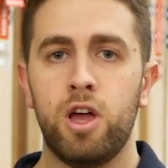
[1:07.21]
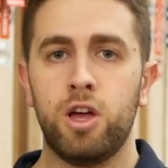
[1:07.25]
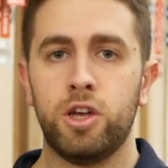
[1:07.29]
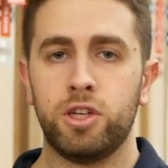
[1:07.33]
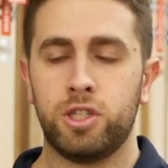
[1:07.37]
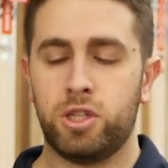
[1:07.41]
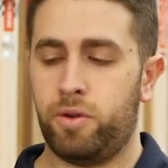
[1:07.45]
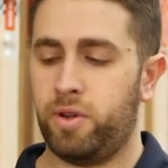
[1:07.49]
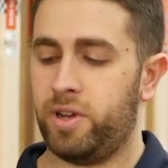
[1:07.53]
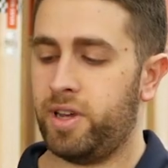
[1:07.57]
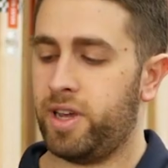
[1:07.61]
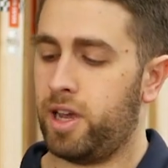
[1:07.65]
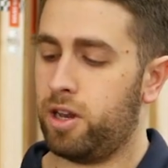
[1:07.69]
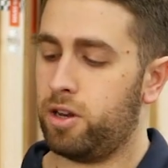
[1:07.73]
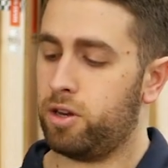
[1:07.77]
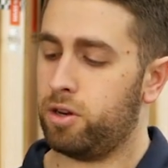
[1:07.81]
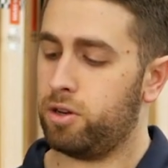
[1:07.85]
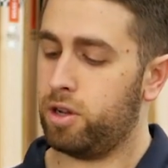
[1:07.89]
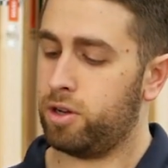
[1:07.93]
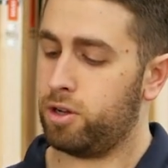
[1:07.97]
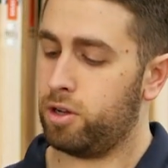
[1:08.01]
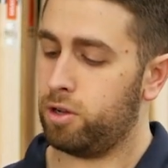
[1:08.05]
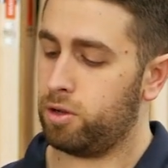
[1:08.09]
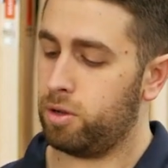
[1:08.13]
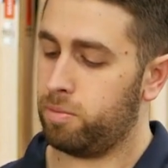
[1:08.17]
So again,
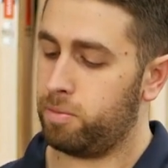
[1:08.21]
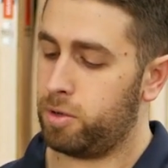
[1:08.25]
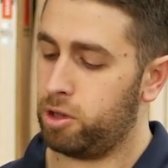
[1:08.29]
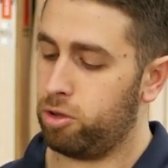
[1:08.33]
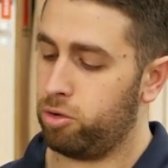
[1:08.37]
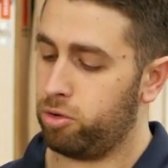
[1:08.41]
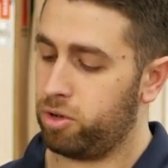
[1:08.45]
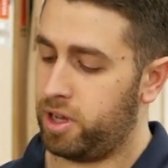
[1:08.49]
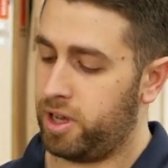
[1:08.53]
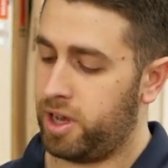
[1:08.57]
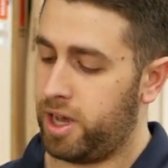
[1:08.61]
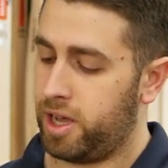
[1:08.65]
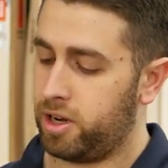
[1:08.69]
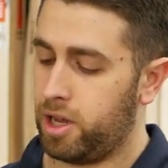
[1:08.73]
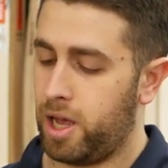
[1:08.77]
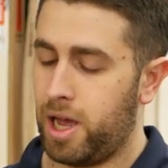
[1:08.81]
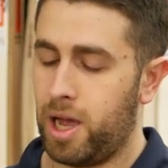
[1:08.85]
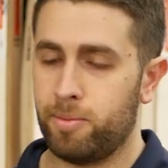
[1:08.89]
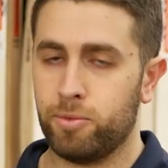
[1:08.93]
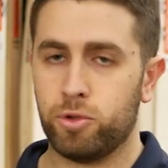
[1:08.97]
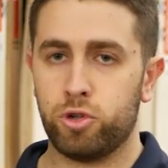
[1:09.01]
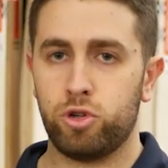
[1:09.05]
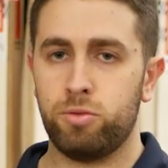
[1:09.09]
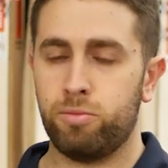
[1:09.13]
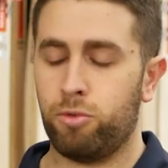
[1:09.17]
you're going to be looking
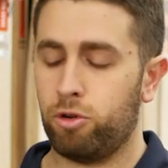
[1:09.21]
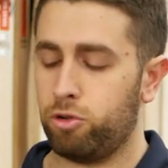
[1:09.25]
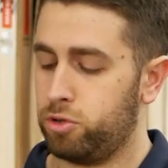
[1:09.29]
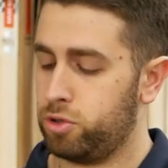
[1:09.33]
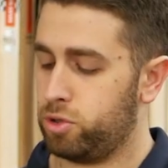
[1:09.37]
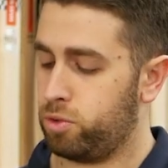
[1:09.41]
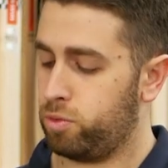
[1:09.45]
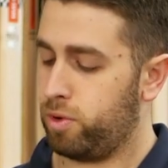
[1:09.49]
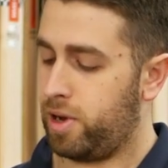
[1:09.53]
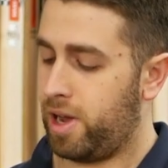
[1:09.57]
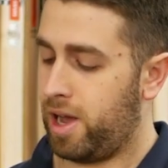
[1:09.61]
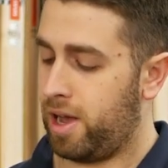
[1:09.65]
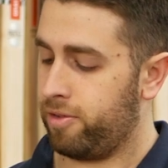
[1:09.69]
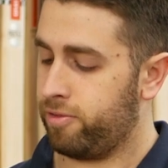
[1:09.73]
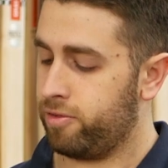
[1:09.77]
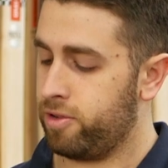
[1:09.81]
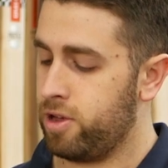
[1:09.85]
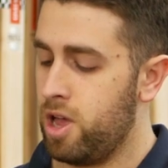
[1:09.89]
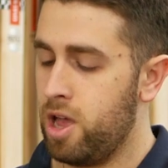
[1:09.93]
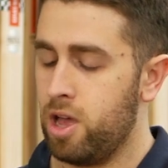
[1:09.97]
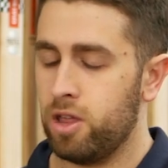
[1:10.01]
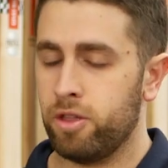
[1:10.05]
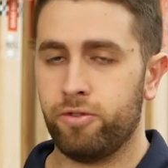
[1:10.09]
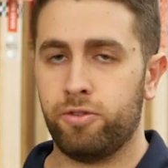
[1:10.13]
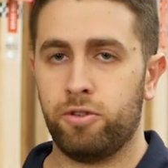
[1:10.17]
at two models that we'll have.